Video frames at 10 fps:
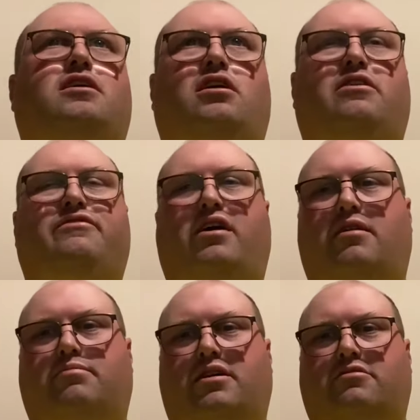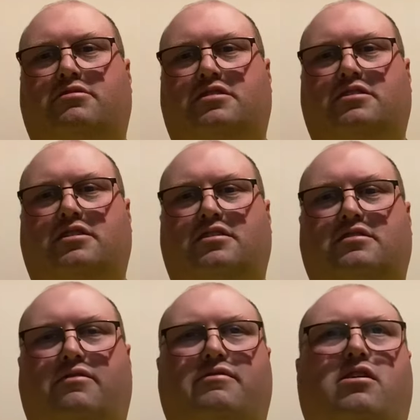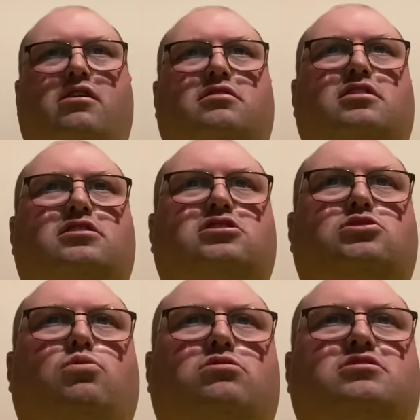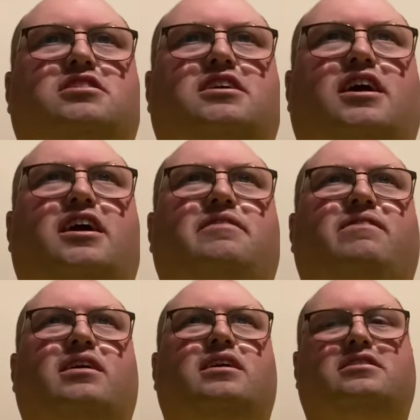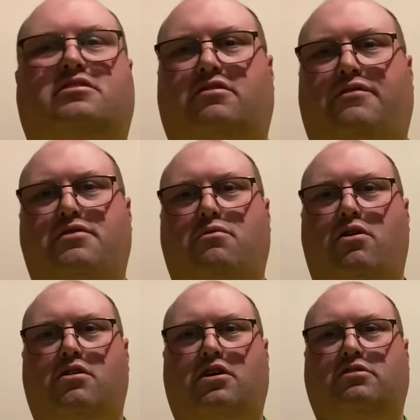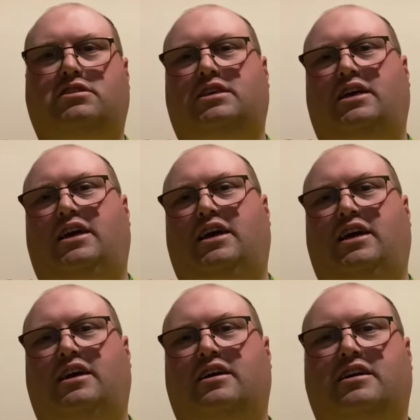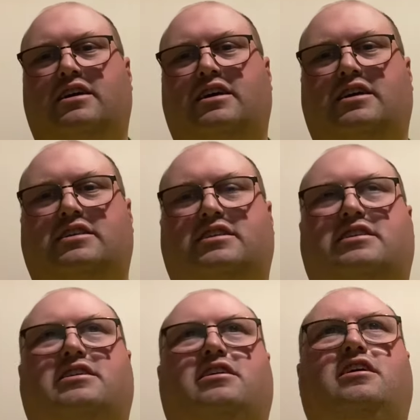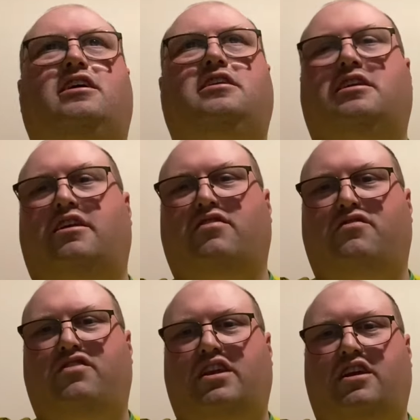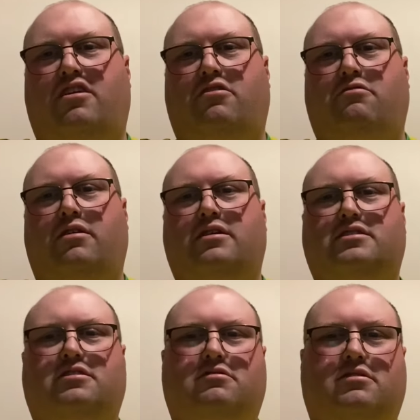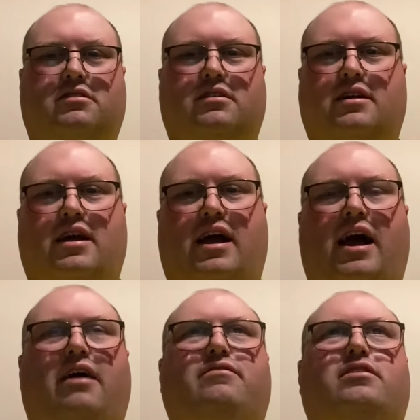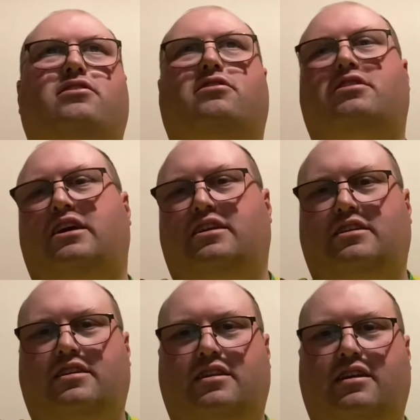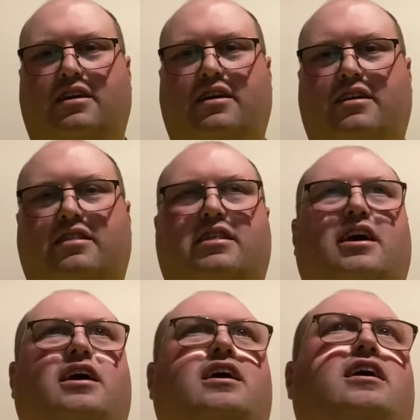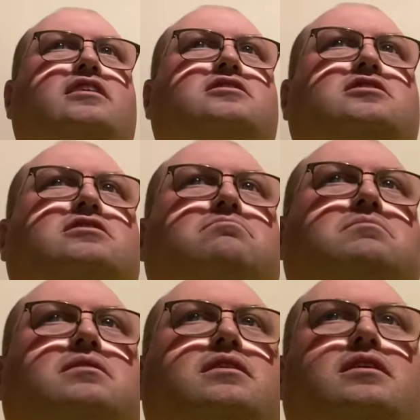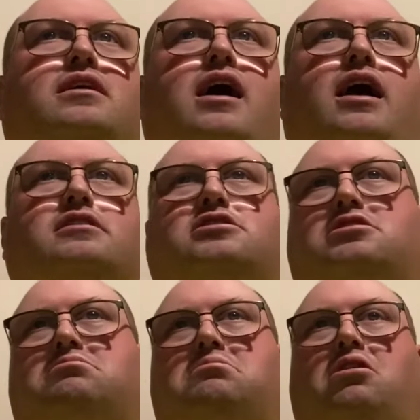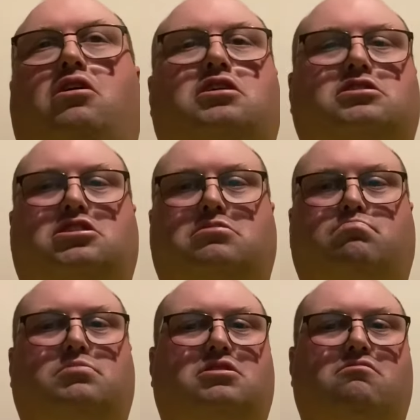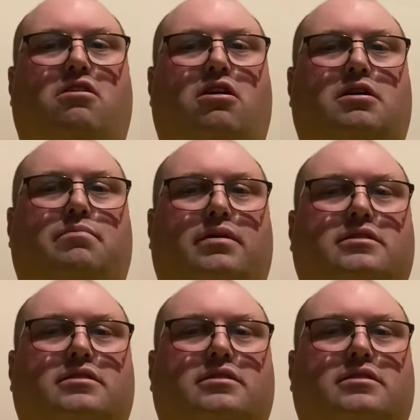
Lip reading: I've uploaded, the Swansea game. So, if you want to go see it, it's in another video. So, have a look in there, just and like and subscribe.